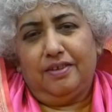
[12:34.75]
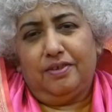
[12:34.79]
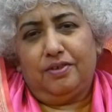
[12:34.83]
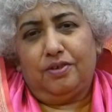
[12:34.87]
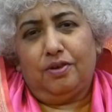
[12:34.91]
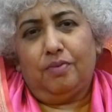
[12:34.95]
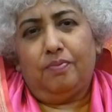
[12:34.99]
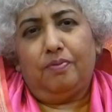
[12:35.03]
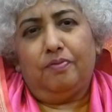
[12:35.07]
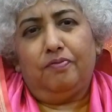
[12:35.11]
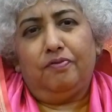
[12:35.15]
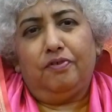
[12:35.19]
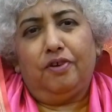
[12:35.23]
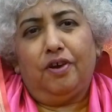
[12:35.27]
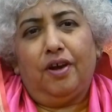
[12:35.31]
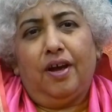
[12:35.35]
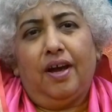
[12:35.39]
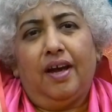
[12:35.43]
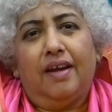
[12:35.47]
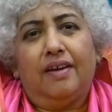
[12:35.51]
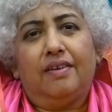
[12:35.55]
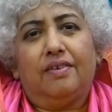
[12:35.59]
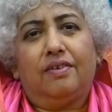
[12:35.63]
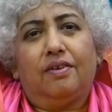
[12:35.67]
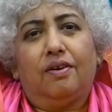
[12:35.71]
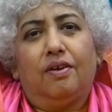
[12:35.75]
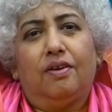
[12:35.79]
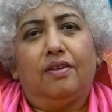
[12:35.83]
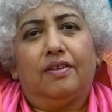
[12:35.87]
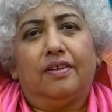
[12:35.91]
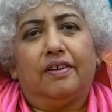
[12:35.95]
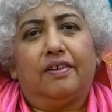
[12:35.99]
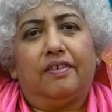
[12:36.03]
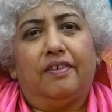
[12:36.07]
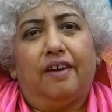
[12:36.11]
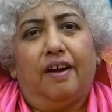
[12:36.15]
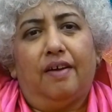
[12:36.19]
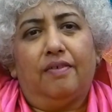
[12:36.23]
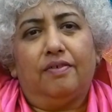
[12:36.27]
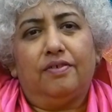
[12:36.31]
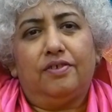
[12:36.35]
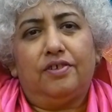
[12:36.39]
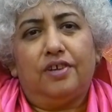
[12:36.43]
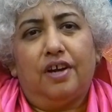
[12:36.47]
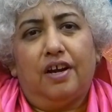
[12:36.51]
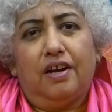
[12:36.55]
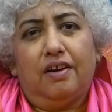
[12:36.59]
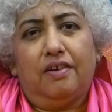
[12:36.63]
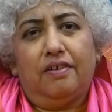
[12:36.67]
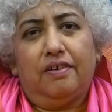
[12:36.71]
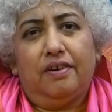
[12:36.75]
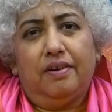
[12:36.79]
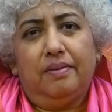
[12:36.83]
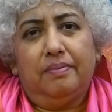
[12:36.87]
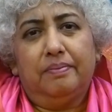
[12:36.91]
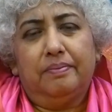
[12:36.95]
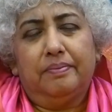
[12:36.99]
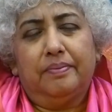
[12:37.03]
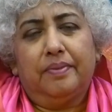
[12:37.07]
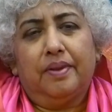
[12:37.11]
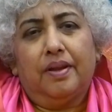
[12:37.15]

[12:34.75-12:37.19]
the top of your head called the crown chakra.